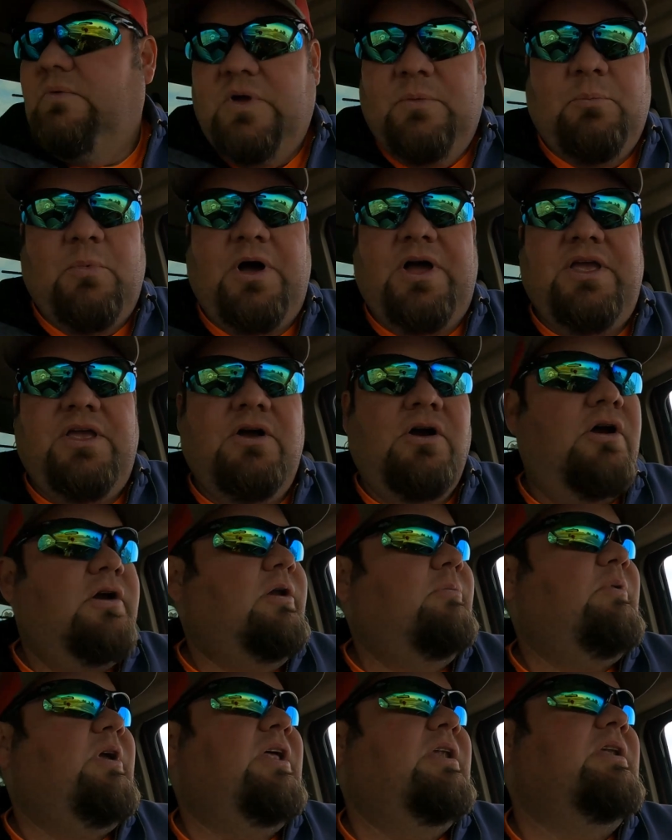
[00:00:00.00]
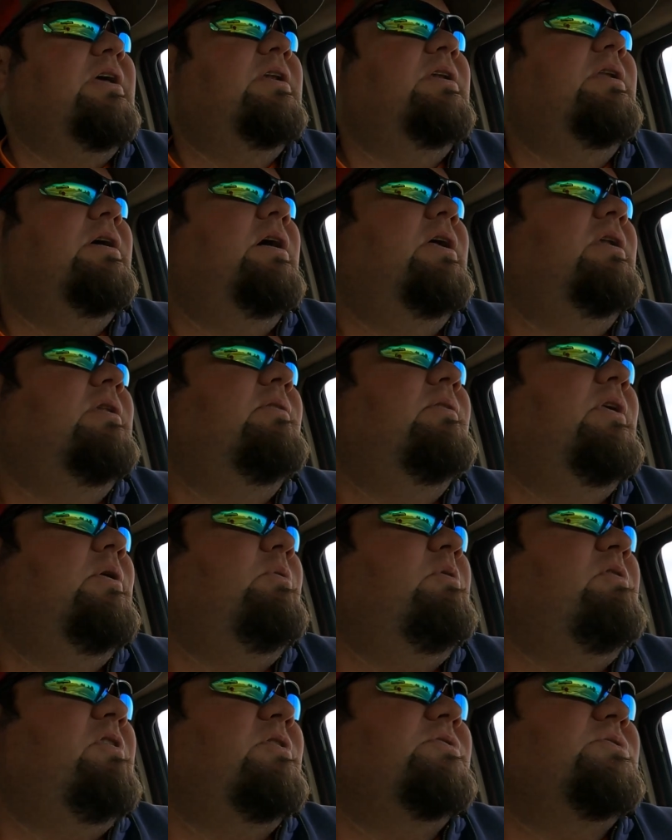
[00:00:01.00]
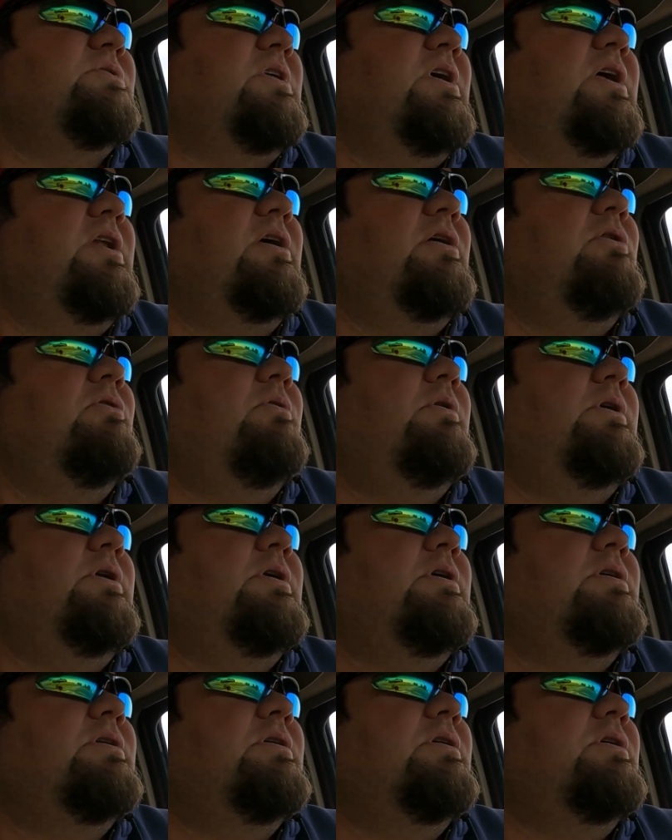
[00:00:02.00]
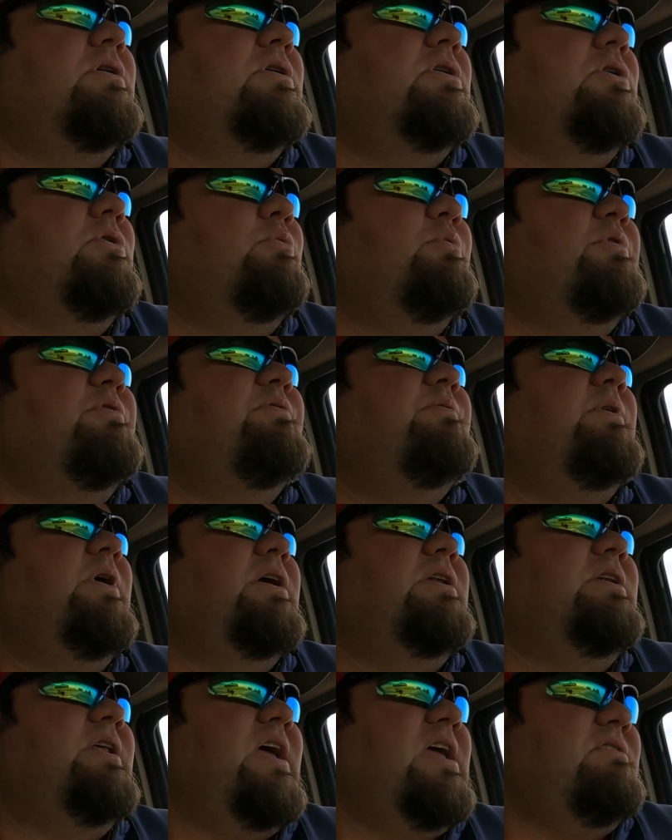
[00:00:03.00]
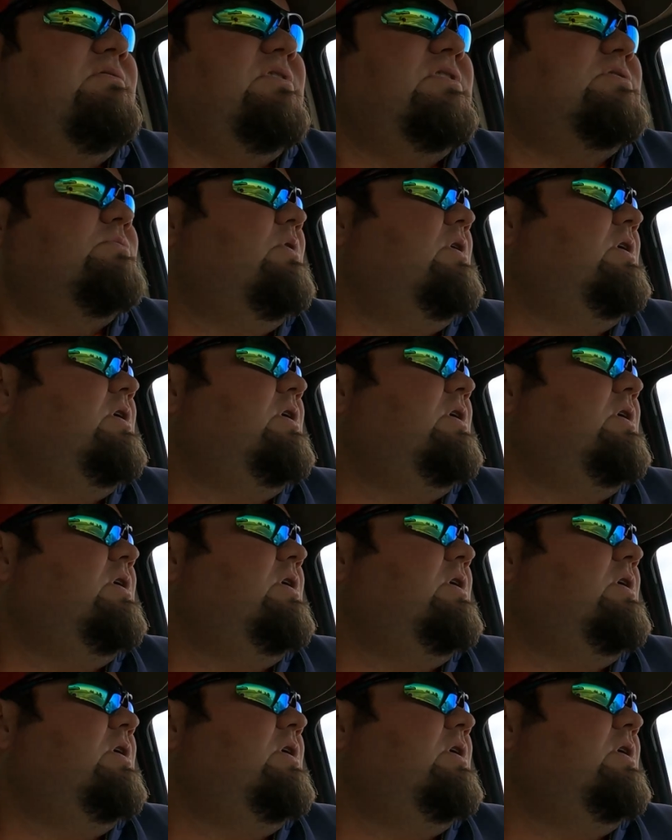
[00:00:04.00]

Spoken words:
in my yard, I'm getting it done. Then we've also got it going. We've got Davies